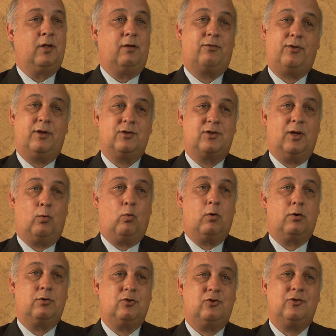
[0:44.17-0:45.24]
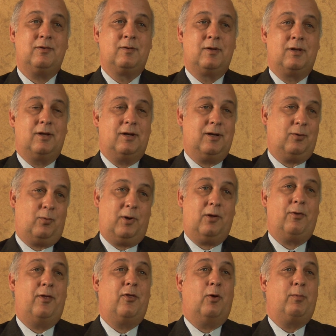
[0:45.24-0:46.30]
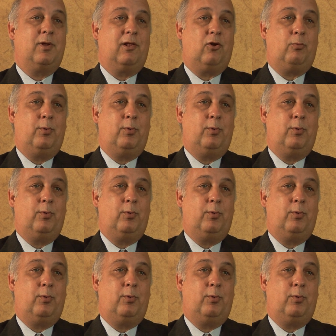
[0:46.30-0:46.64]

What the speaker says: If things get worse, well, then they'll be a little